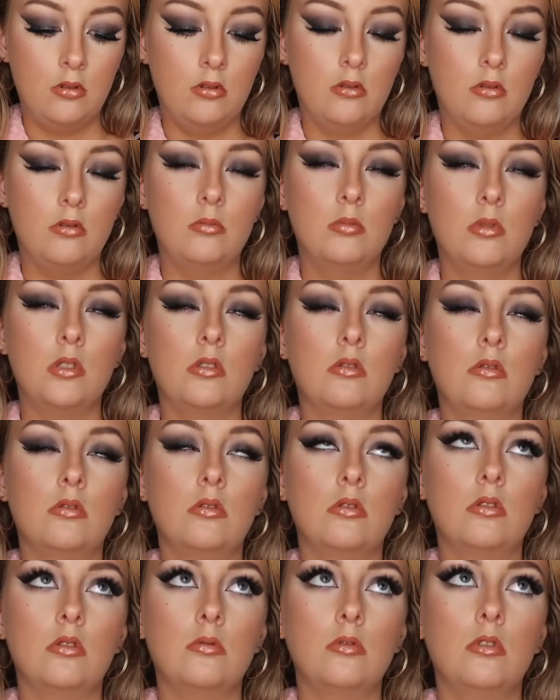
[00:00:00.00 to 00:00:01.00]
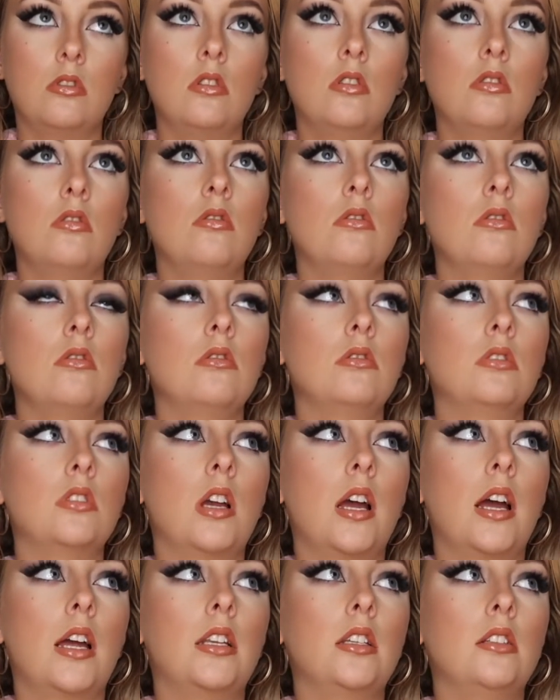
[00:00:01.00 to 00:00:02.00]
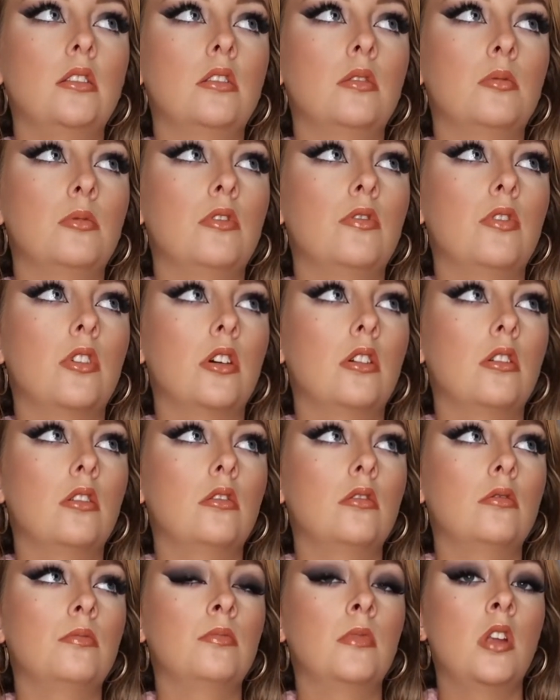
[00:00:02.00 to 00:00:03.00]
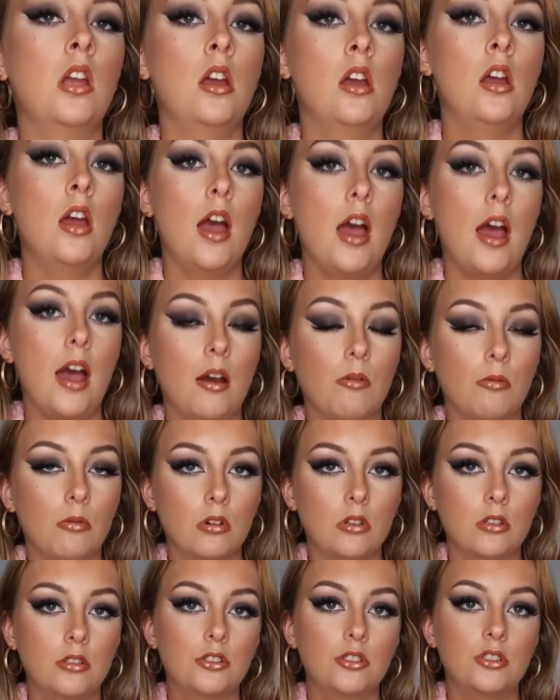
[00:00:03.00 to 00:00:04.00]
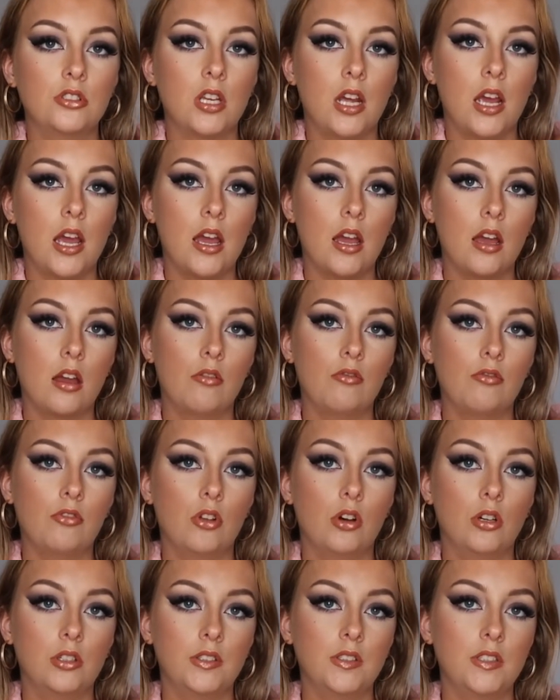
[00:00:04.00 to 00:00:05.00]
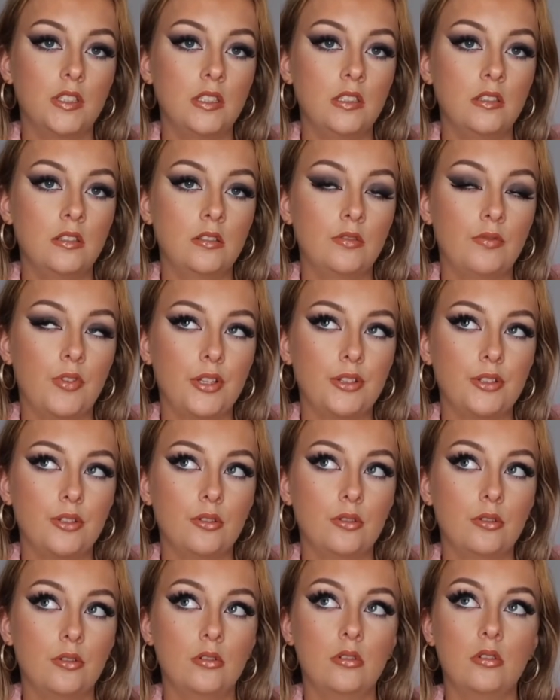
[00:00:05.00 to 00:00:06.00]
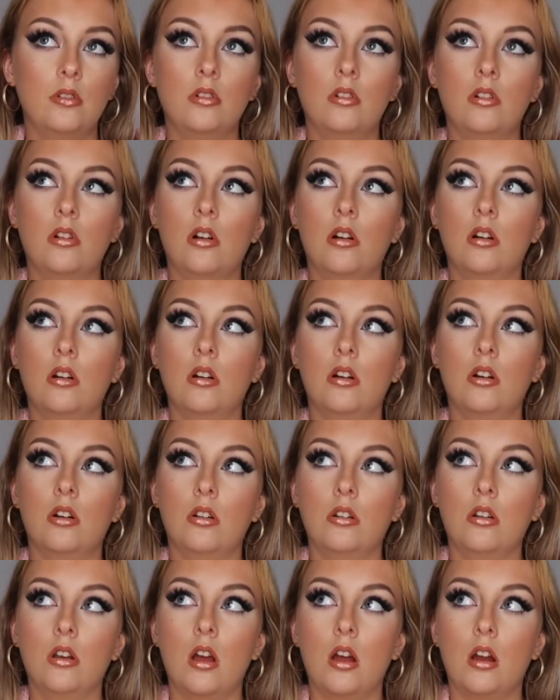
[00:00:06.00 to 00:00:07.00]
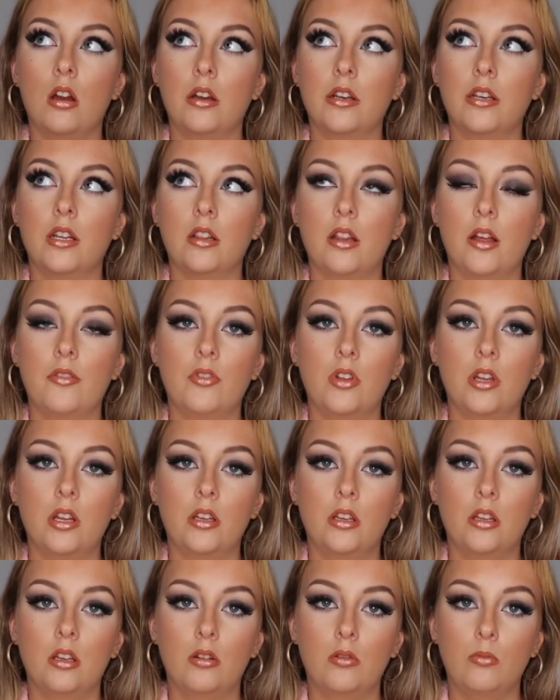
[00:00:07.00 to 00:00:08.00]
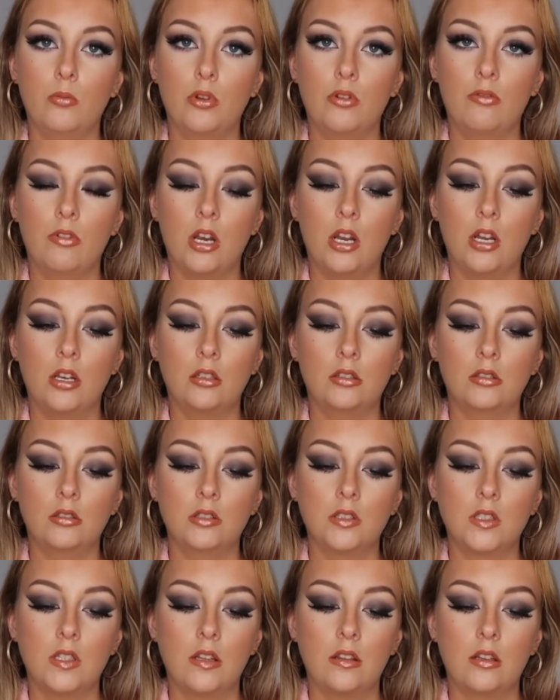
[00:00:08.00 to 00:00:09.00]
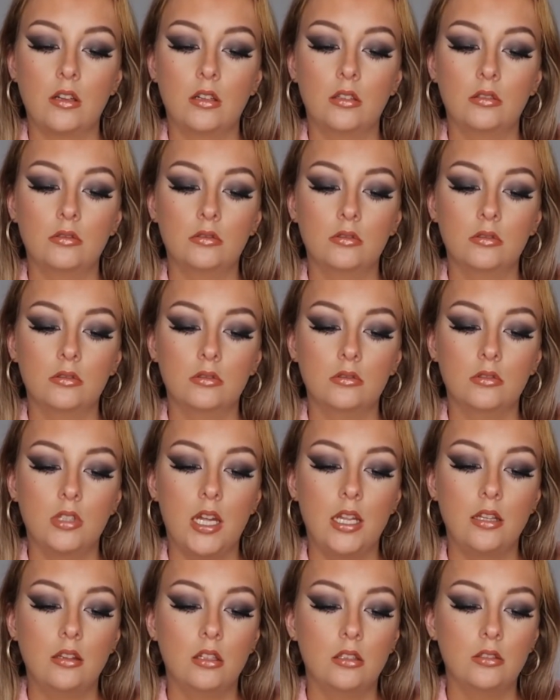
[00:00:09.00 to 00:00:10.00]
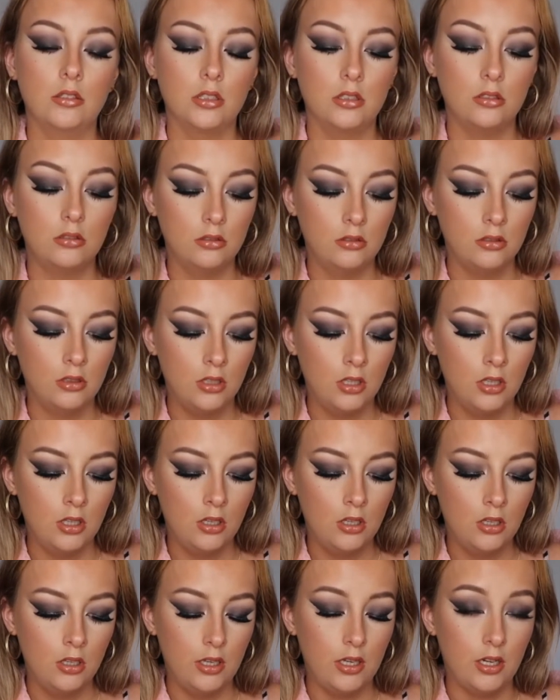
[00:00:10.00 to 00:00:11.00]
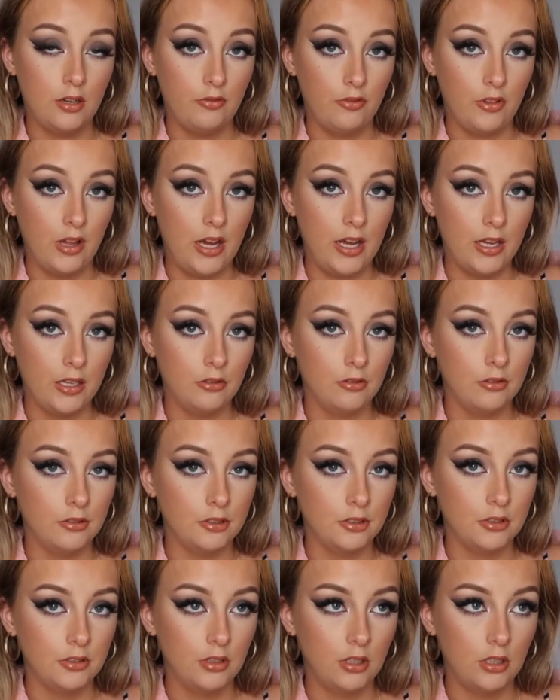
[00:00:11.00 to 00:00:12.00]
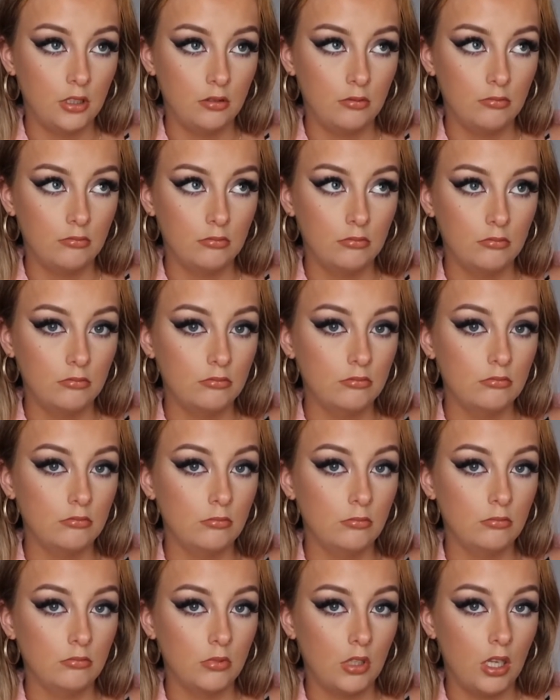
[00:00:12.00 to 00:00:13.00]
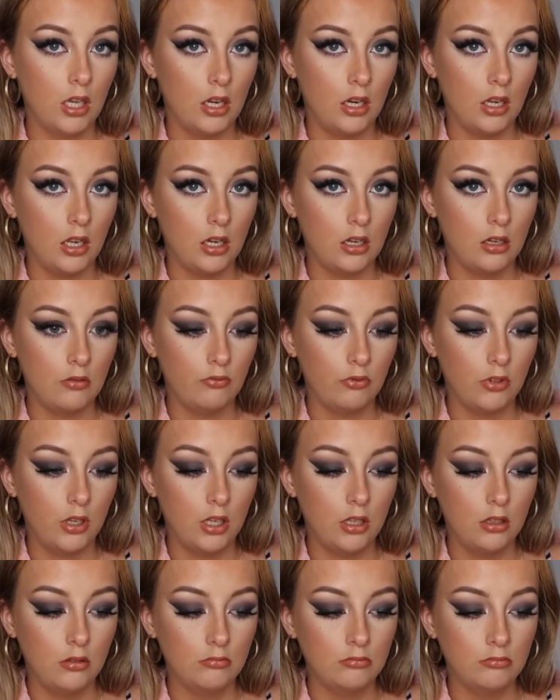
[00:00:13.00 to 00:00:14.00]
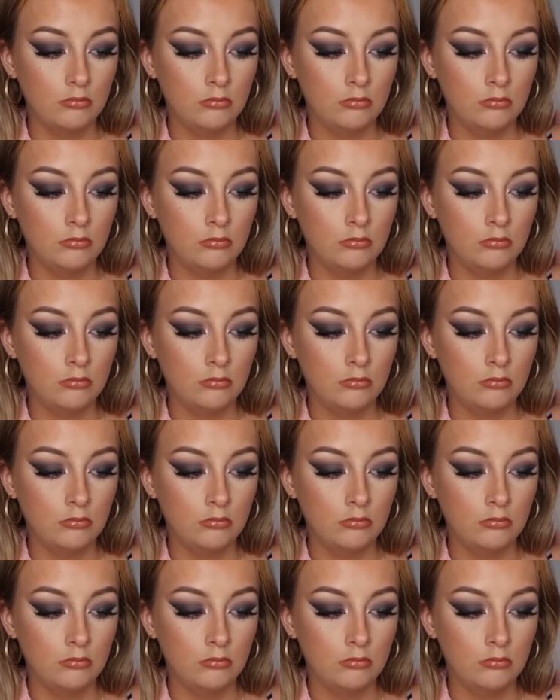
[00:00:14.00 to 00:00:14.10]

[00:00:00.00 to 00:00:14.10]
Oh my god, I'm going to lose it. I need to move out. I watched uh, Flossie's video on her and Olivia Neill moving in together in London in a flat, and honestly, can I get an invite?